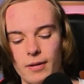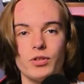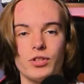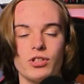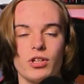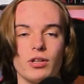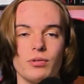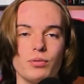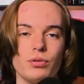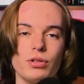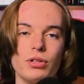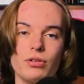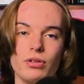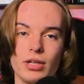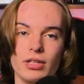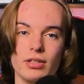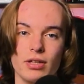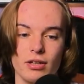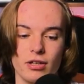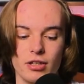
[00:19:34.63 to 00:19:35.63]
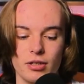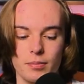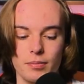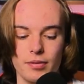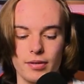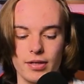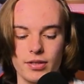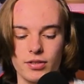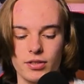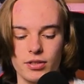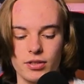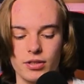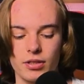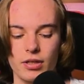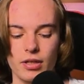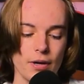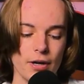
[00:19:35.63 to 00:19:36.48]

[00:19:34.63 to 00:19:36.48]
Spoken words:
which I really like the hard plastic,